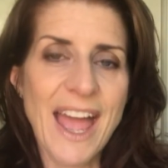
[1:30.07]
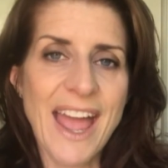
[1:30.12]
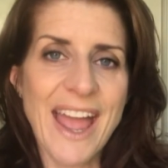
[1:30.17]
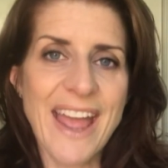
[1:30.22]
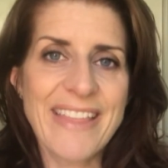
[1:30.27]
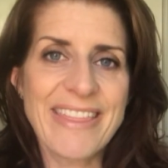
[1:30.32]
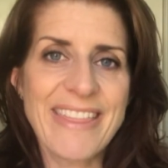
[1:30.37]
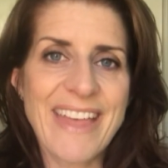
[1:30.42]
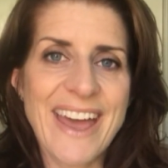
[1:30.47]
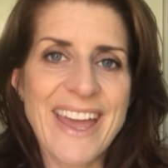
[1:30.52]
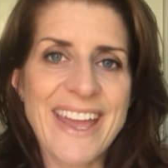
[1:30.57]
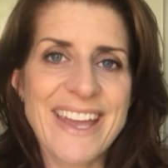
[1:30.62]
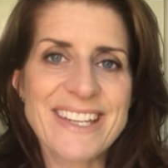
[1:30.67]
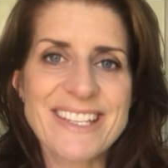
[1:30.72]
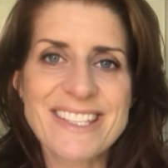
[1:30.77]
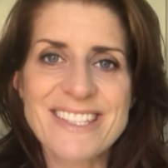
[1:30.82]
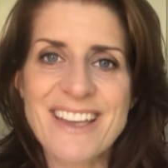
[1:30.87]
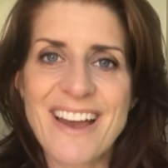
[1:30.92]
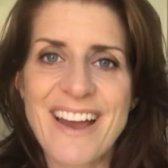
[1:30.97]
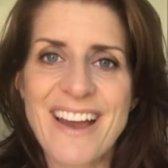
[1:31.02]
and they
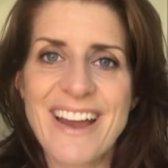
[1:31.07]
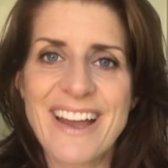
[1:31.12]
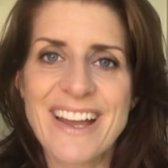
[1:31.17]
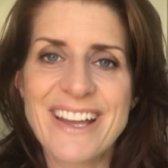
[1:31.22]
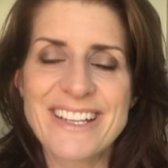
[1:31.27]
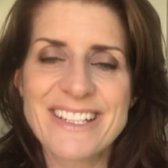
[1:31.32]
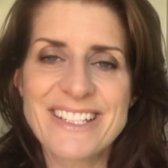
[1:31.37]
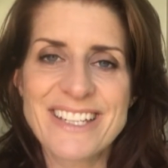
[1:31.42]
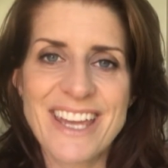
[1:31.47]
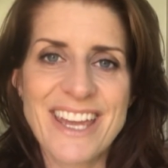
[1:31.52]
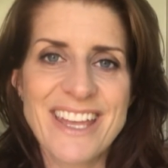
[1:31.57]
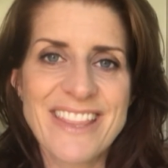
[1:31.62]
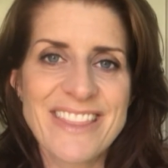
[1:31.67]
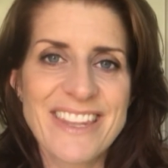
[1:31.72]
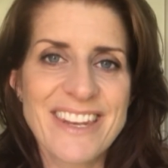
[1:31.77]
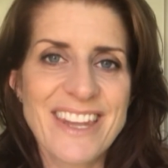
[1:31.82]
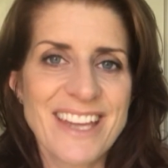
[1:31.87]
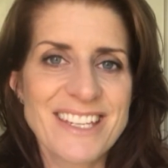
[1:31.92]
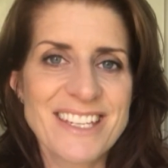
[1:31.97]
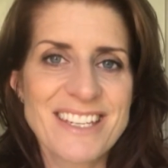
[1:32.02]
decide in the
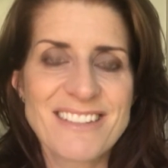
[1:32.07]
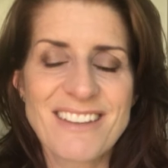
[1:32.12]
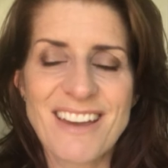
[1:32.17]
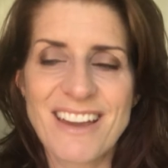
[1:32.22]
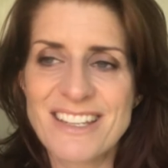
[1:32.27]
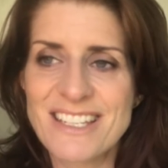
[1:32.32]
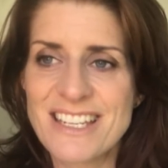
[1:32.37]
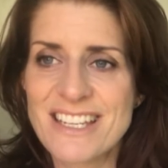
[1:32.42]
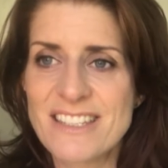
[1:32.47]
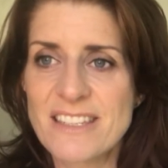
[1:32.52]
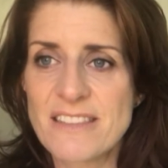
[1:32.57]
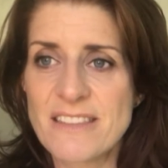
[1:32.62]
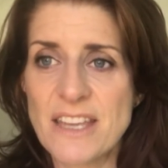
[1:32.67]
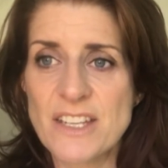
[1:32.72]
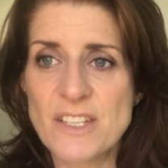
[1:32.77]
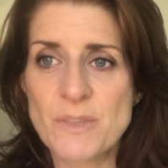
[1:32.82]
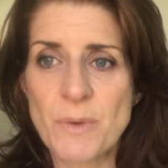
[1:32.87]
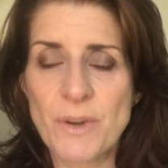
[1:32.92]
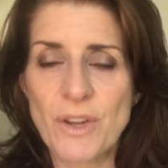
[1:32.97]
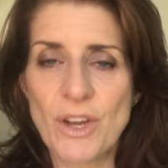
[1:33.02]
1990s that they
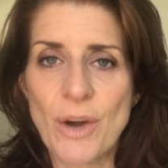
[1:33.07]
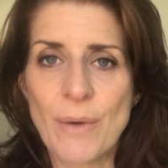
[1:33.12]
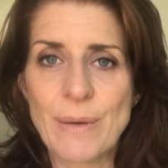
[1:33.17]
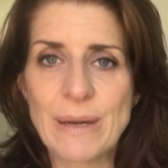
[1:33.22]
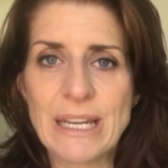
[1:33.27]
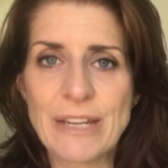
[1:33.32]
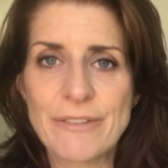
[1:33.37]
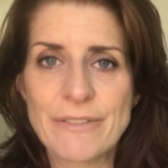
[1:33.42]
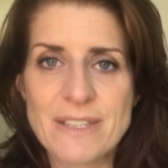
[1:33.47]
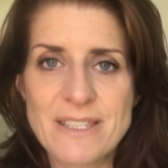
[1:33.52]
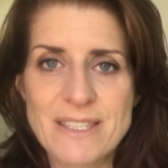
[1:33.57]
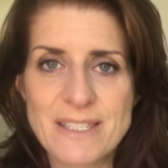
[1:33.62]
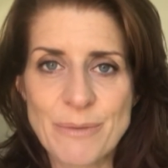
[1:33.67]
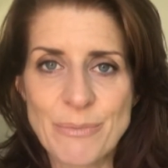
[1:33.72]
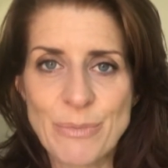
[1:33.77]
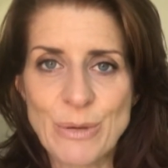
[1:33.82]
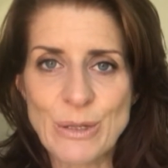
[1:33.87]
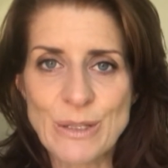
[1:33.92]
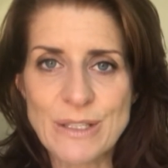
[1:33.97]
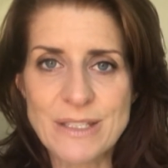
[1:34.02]
just want to go and live a
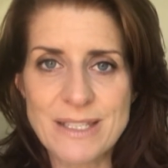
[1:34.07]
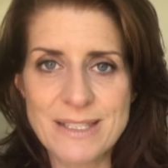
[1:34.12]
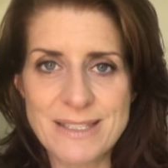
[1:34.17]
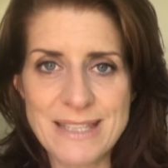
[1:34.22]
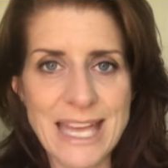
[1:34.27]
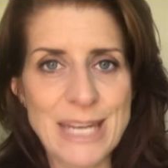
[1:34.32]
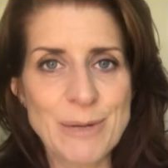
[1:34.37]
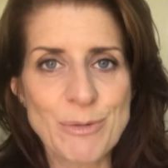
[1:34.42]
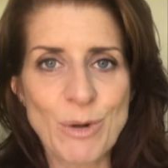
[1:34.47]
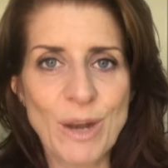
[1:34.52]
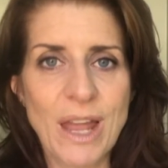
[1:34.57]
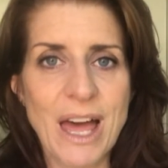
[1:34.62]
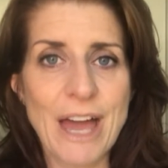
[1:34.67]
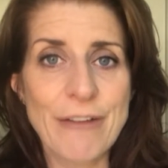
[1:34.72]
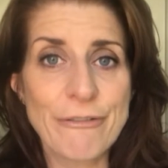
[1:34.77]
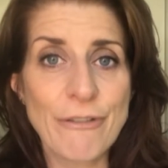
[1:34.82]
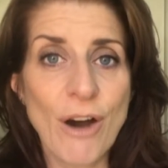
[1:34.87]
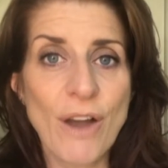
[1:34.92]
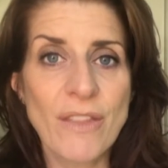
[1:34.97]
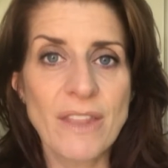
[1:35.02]
simple, sustainable
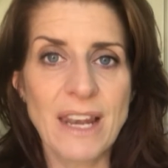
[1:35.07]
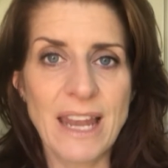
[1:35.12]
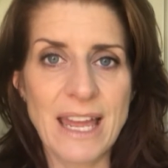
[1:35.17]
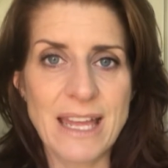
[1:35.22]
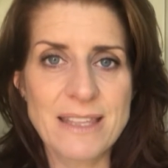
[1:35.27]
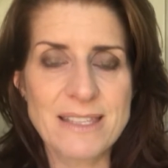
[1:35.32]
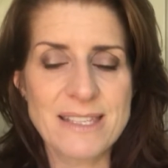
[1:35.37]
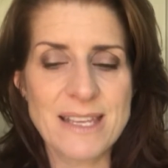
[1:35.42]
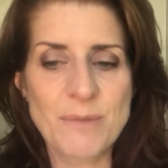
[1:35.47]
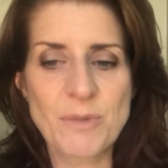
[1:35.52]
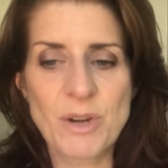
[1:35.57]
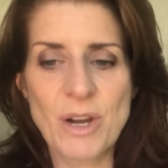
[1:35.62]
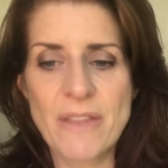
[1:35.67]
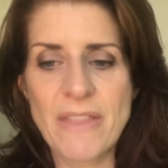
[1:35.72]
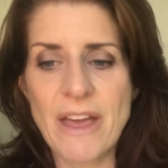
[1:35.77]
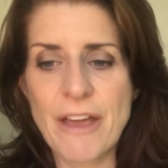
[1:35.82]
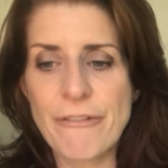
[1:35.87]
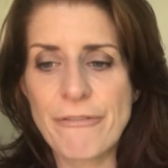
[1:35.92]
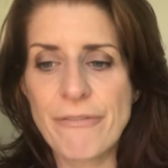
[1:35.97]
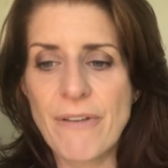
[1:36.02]
life on the land somewhere, and
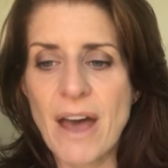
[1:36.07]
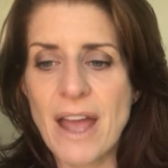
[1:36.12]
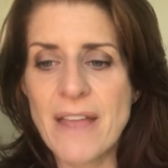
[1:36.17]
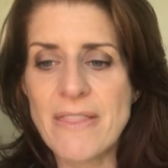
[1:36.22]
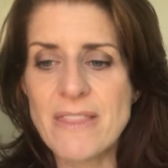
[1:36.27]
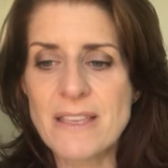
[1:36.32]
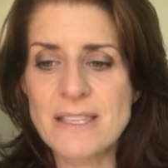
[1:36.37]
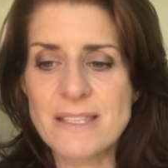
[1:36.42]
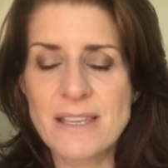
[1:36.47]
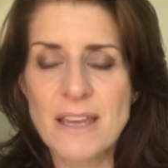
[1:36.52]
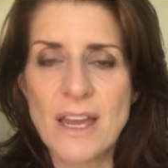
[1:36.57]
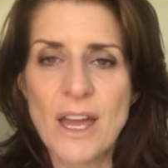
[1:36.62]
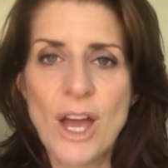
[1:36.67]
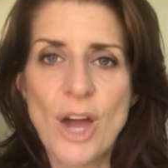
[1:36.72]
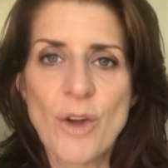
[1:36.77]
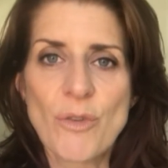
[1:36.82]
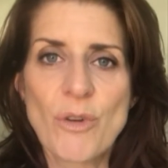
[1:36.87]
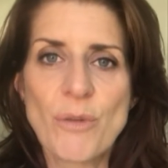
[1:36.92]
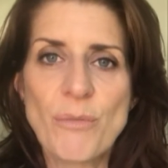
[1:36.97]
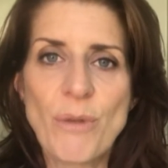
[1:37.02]
they find this
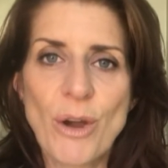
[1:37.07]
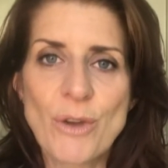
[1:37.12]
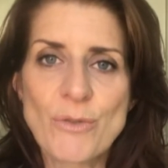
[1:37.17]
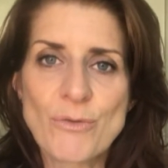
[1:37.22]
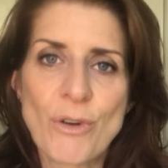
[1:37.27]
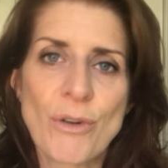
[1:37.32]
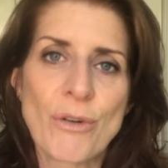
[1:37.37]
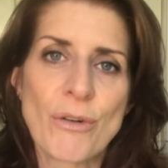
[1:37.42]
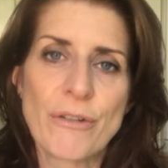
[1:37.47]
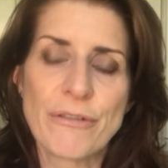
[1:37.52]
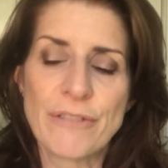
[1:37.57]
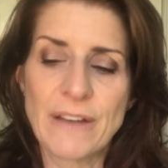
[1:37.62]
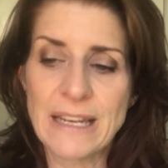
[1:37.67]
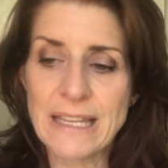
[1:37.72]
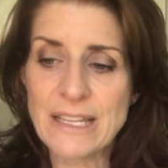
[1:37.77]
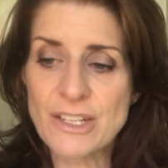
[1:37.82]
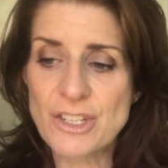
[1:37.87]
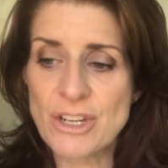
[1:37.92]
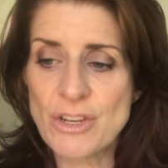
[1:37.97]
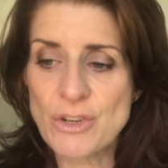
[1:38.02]
remote rural
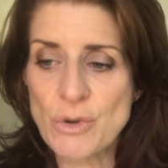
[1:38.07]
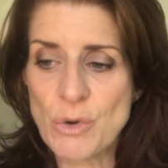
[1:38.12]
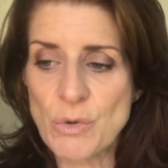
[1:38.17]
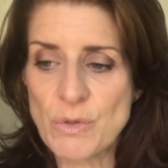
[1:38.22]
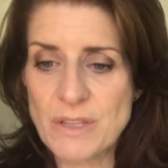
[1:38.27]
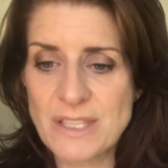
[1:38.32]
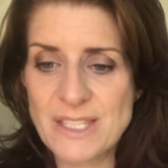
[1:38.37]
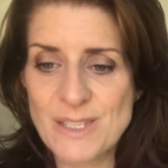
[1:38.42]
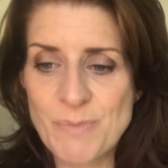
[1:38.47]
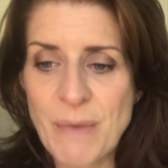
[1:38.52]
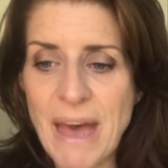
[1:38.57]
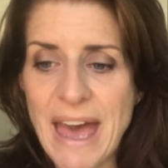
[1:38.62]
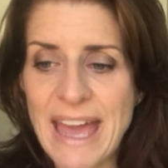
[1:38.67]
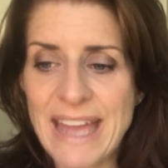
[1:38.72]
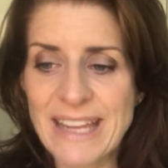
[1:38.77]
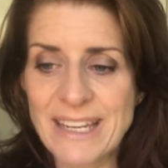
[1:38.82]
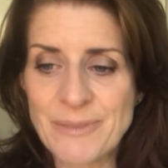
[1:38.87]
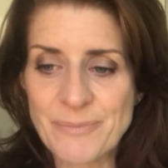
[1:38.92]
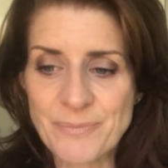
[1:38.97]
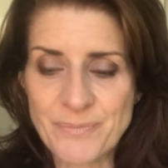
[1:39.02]
village in northern
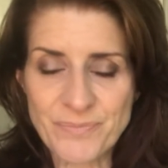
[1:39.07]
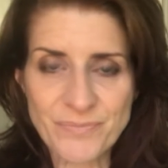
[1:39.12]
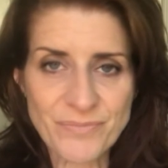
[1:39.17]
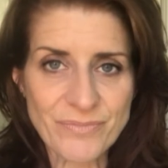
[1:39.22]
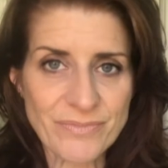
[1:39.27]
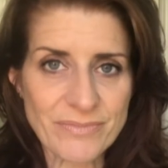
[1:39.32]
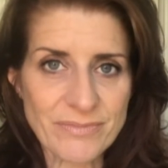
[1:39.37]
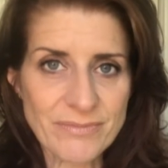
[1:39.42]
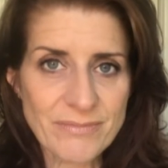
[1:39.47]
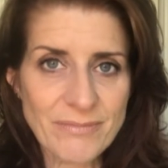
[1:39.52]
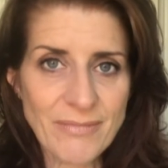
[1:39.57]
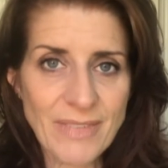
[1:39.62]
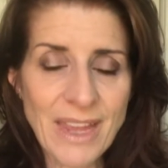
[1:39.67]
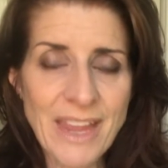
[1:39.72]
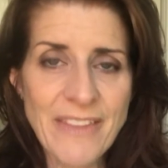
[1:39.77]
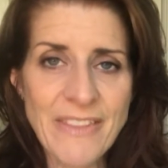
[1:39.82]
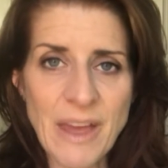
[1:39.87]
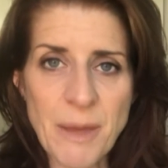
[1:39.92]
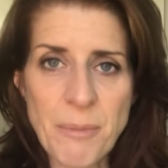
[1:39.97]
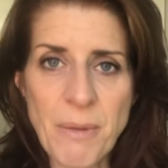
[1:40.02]
Spain,
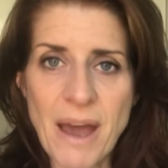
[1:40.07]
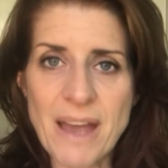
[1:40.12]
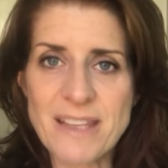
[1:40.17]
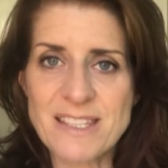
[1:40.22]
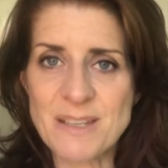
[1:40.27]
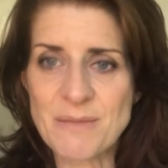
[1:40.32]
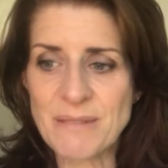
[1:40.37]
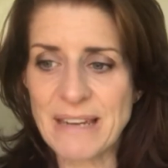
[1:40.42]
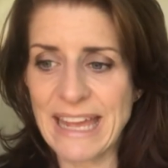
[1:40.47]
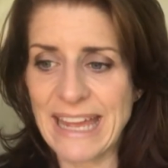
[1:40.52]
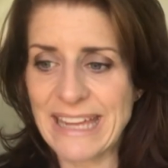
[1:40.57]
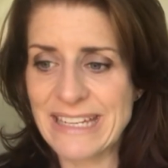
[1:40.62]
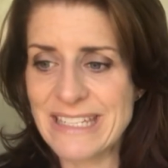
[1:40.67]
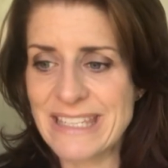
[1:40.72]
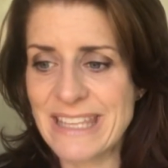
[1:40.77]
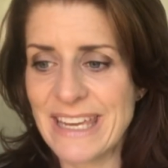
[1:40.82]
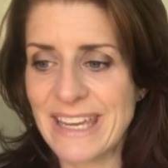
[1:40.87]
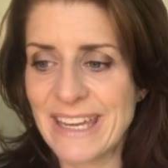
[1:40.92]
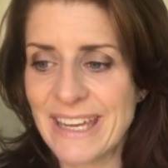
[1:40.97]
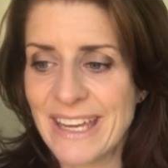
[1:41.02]
and they buy some land
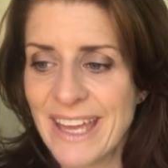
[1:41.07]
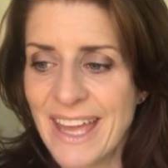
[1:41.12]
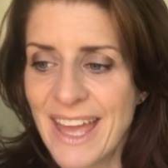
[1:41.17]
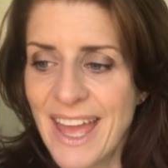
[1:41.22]
there.